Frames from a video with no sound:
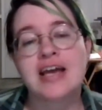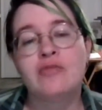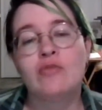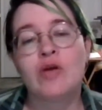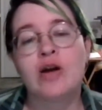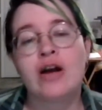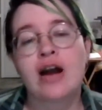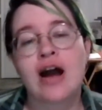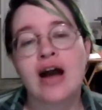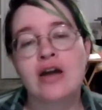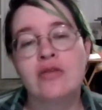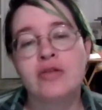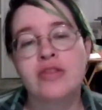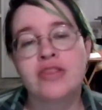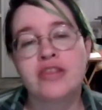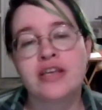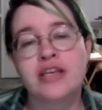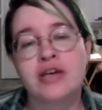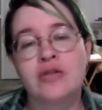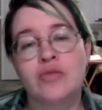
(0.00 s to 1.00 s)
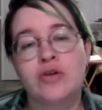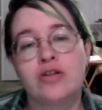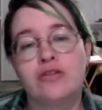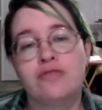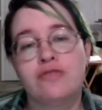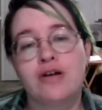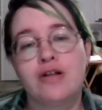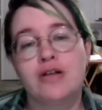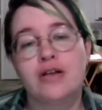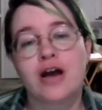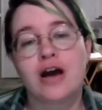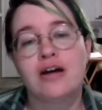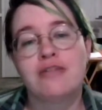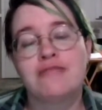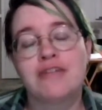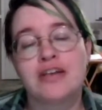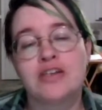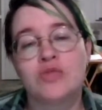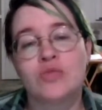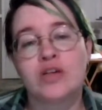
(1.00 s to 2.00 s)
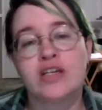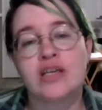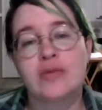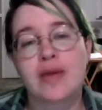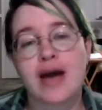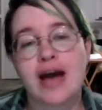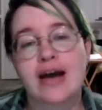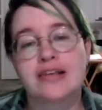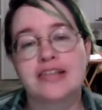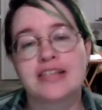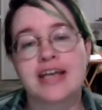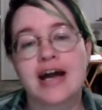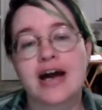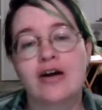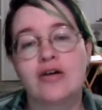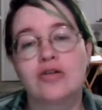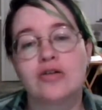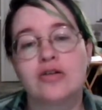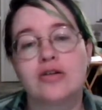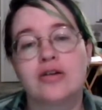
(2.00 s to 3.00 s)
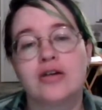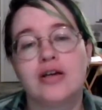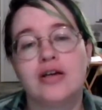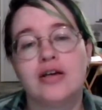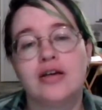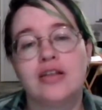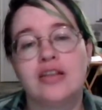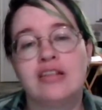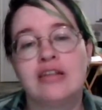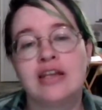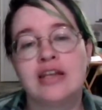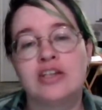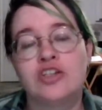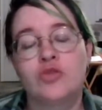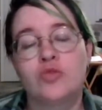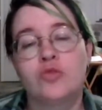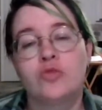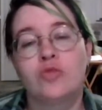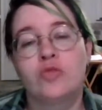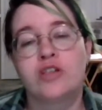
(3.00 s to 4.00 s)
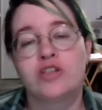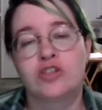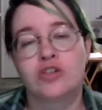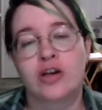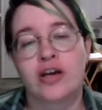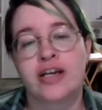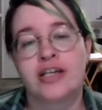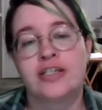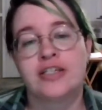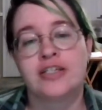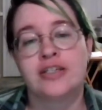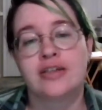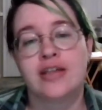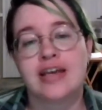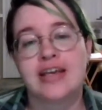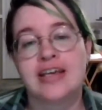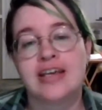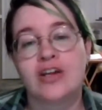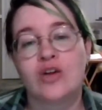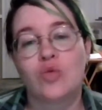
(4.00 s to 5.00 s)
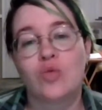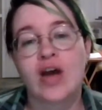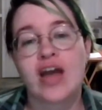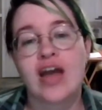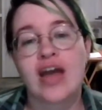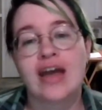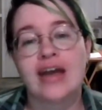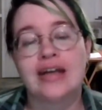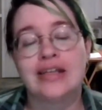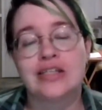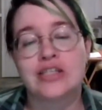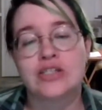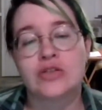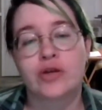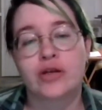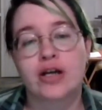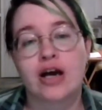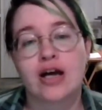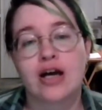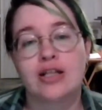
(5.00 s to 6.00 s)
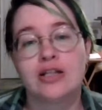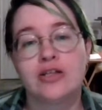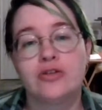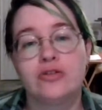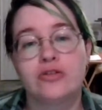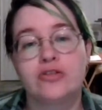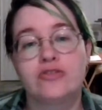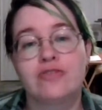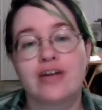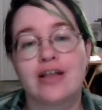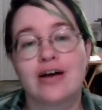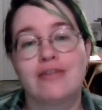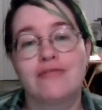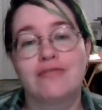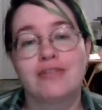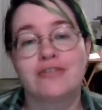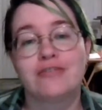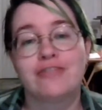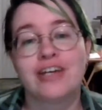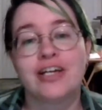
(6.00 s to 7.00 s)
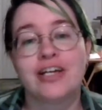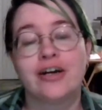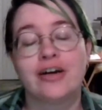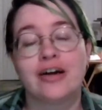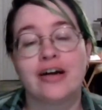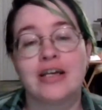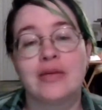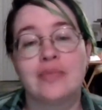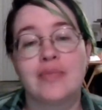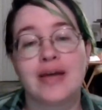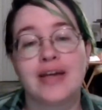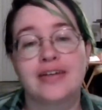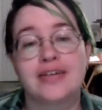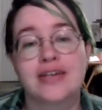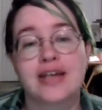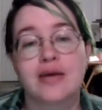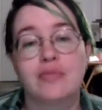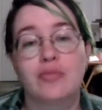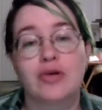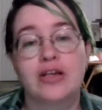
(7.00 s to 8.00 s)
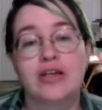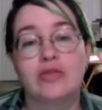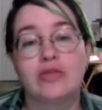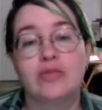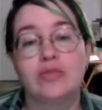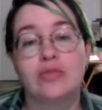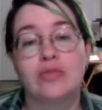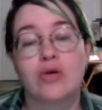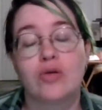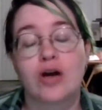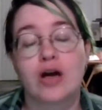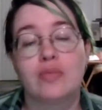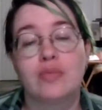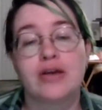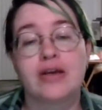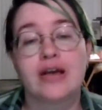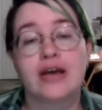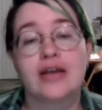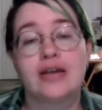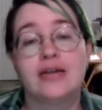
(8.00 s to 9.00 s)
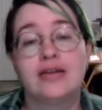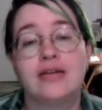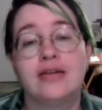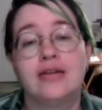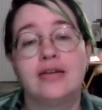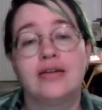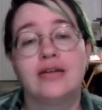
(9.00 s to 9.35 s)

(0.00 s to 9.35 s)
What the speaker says: See, and where I would think it would have fallen off is when he passed out, that it was trying to like get away, and so it got loose, fell off his finger, and he picked it up when he woke up again.